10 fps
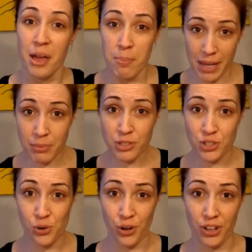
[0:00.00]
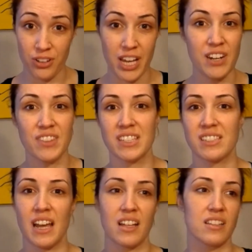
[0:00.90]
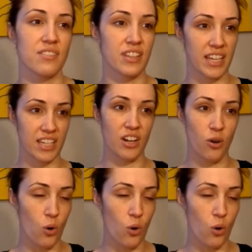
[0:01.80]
makeup tutorial, kind of in the style of like, you know,